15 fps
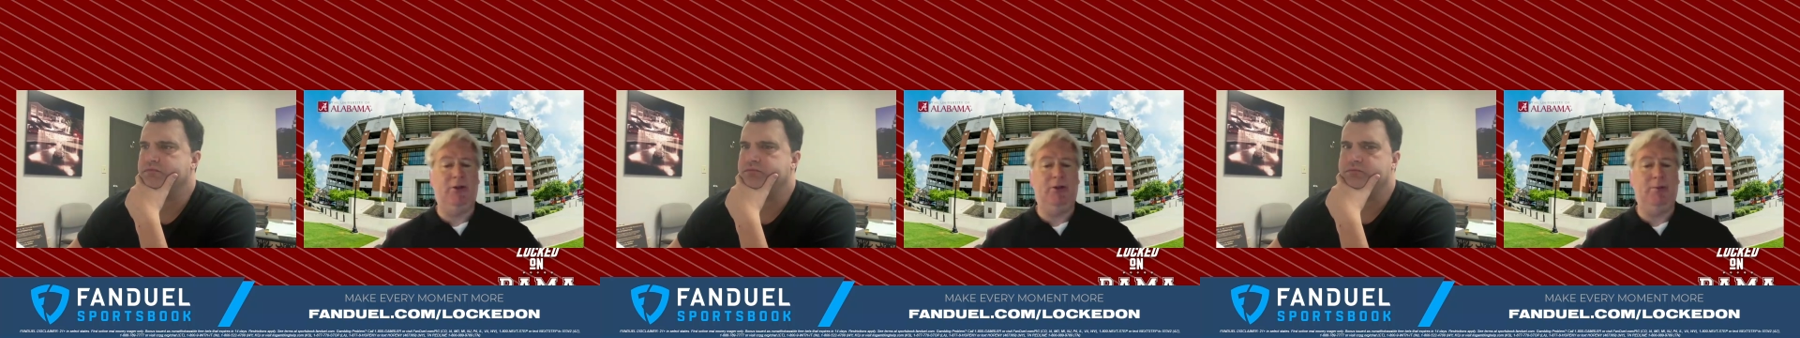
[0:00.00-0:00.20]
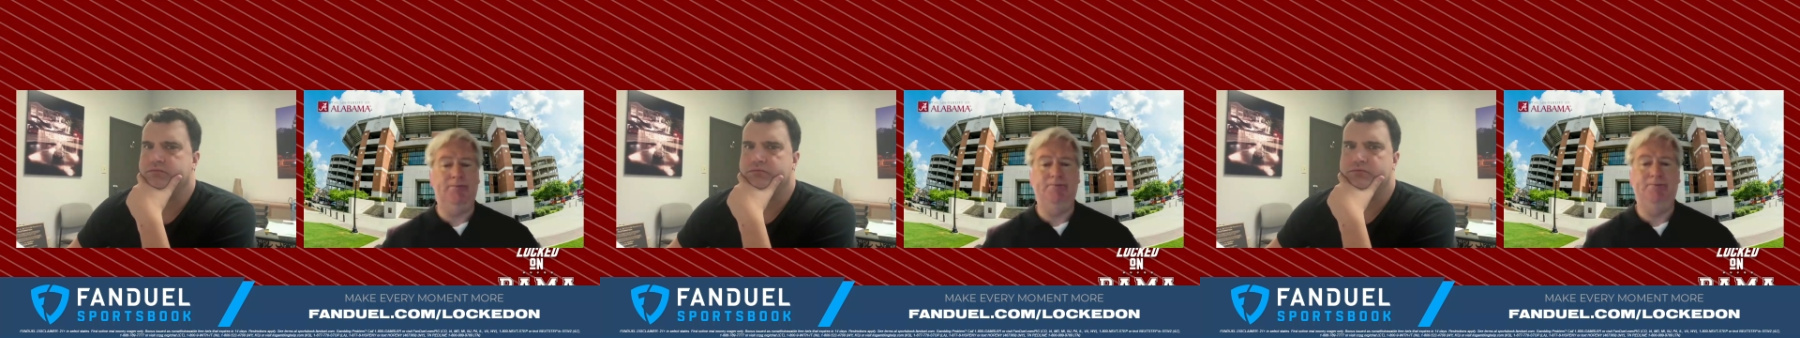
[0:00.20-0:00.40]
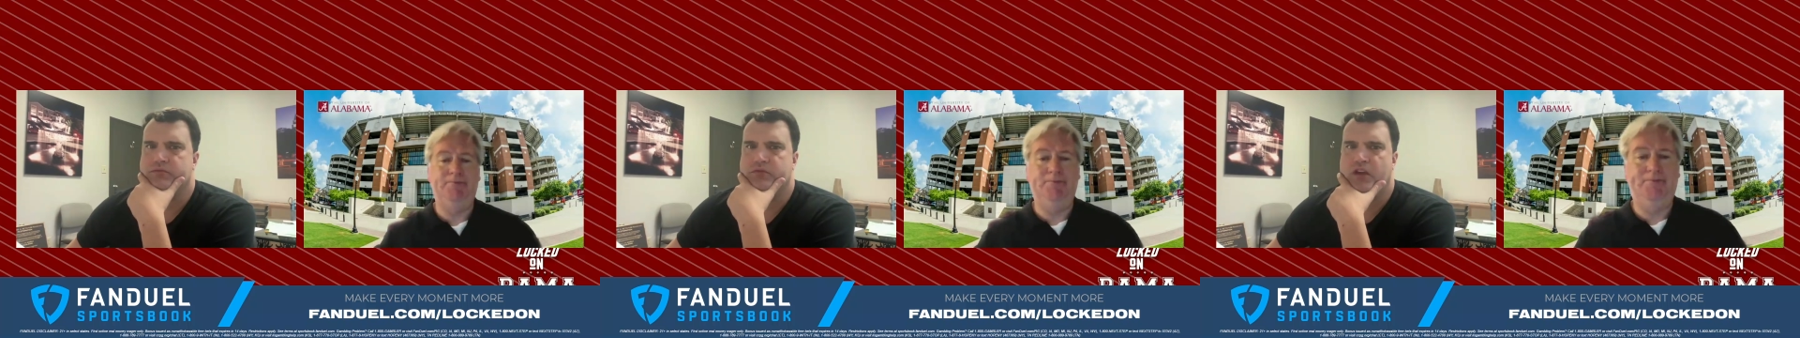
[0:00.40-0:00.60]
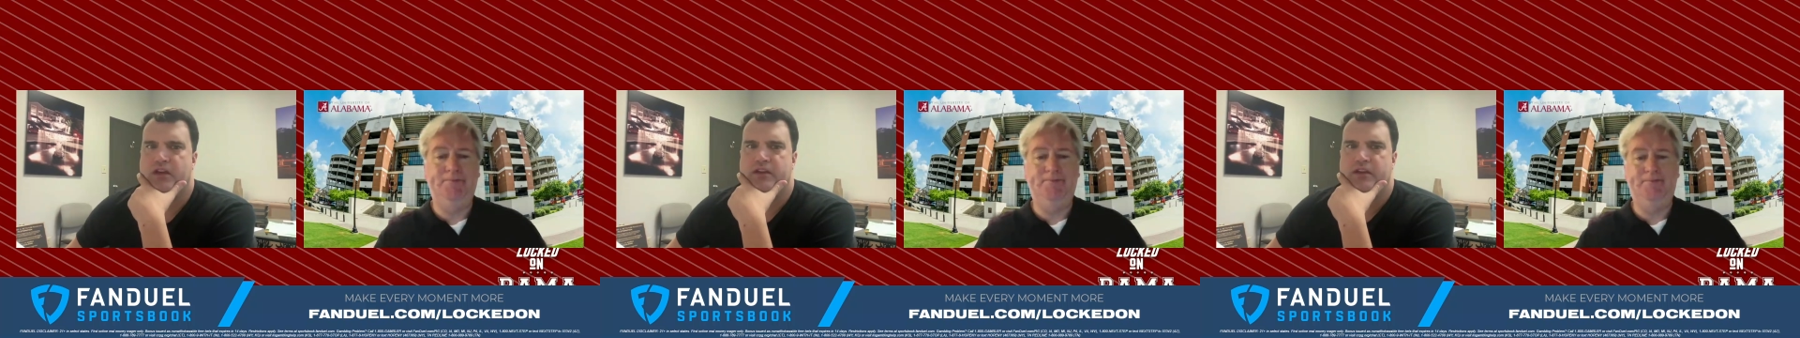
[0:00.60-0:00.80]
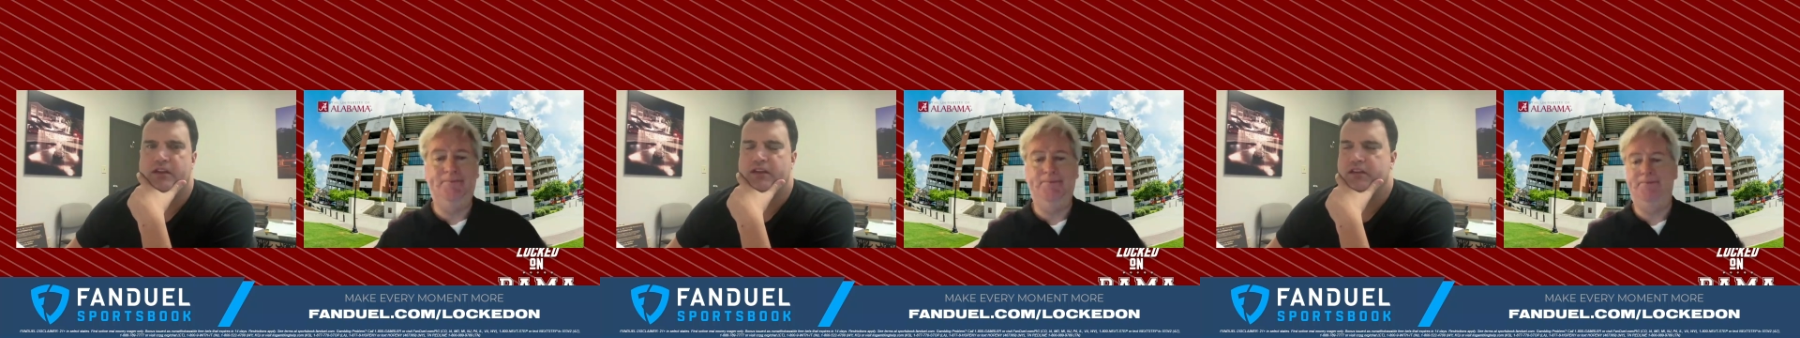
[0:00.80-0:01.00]

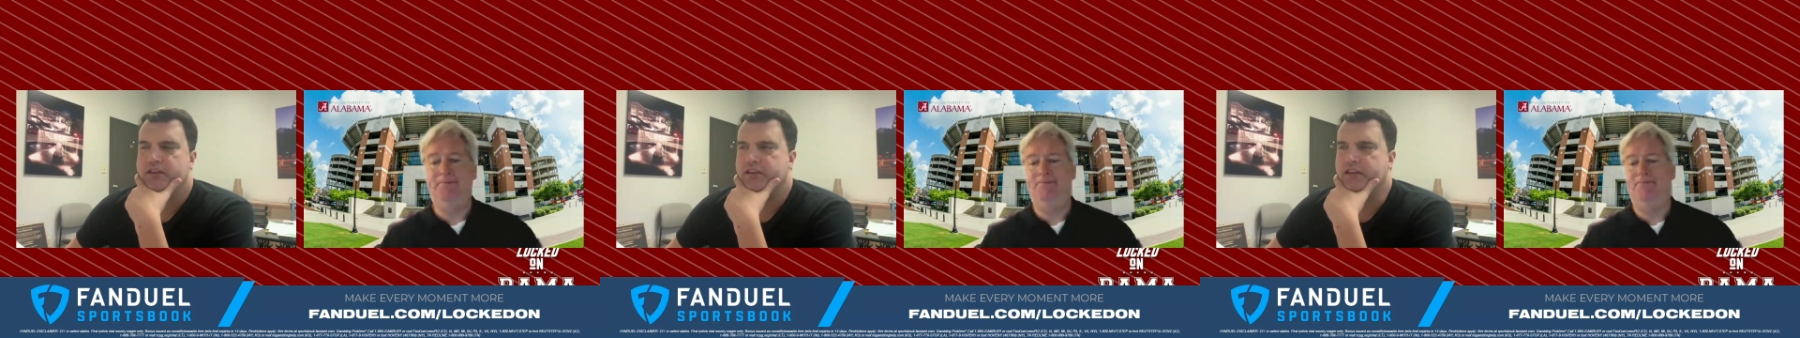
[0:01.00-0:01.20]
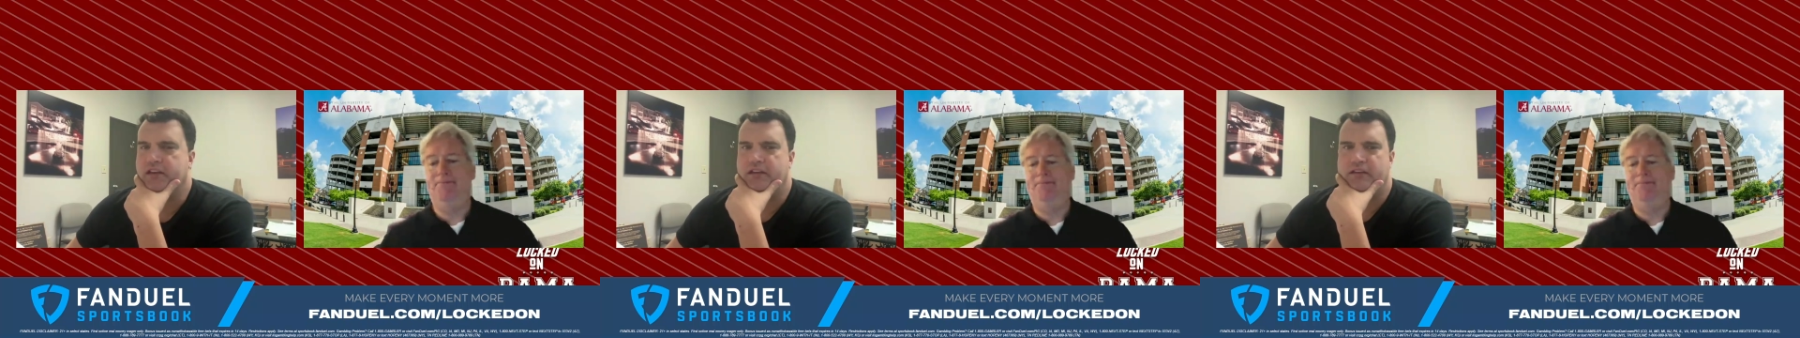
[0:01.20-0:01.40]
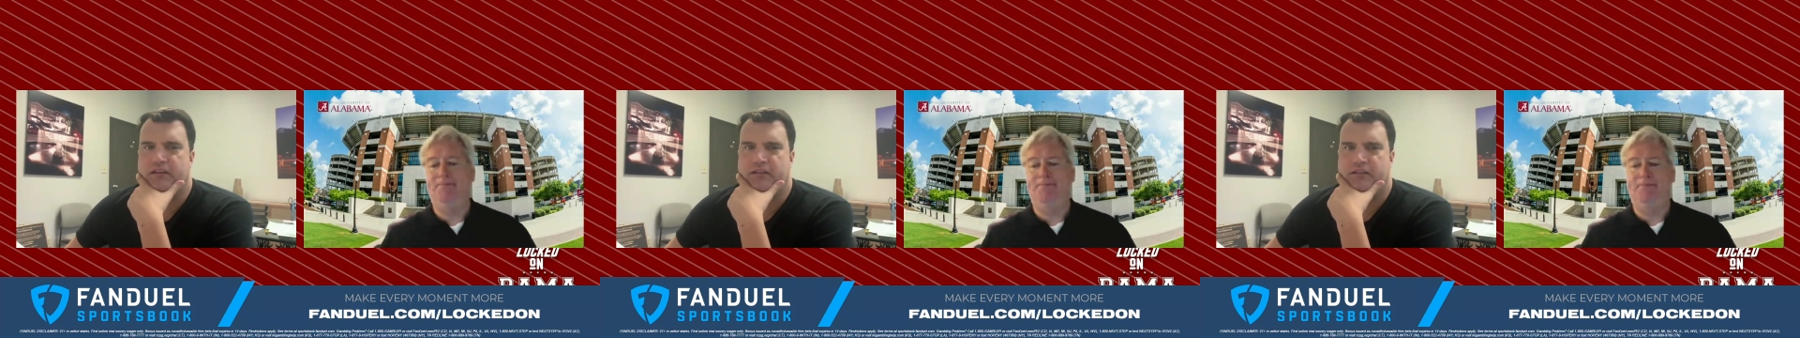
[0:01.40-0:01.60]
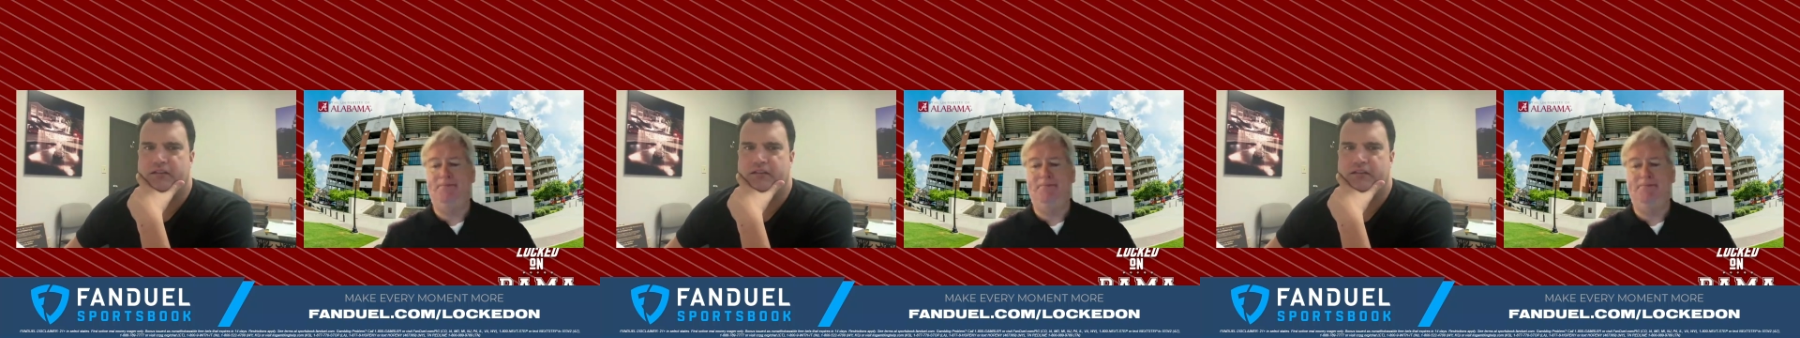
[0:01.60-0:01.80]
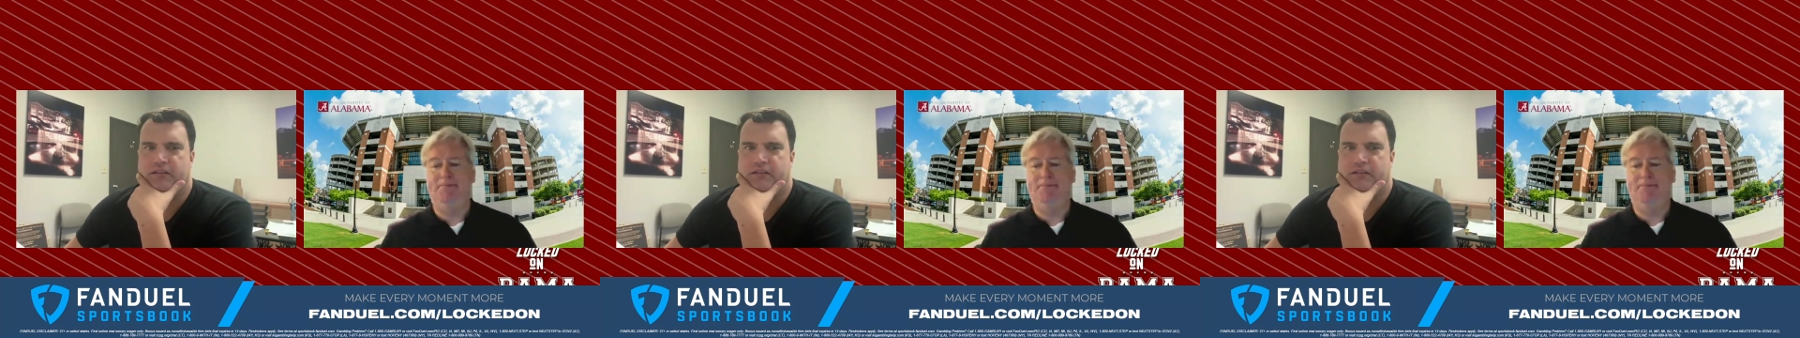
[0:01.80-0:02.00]

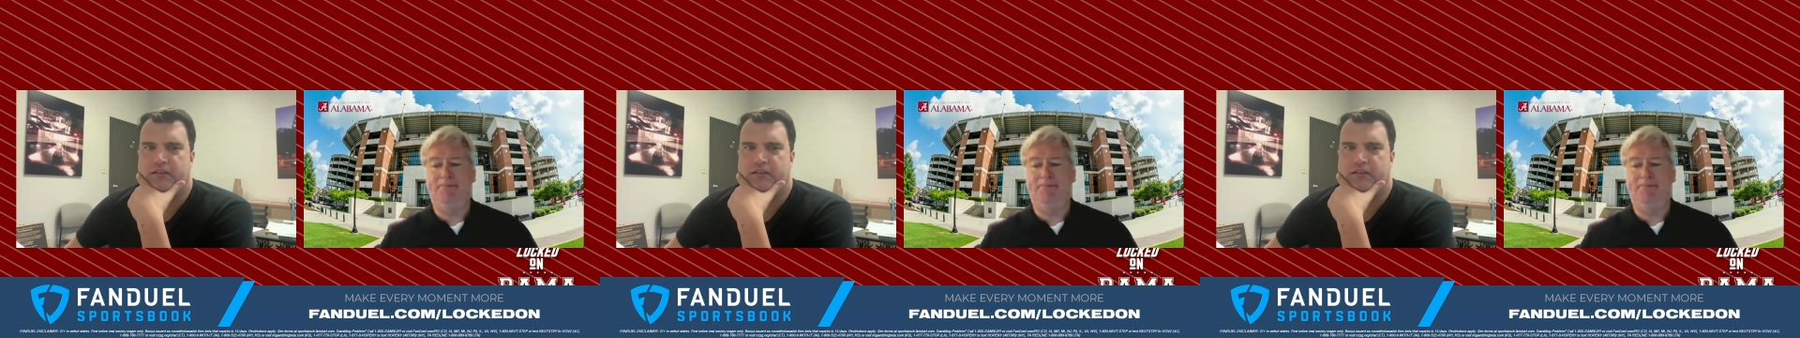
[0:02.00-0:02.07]
No one is speaking in this clip.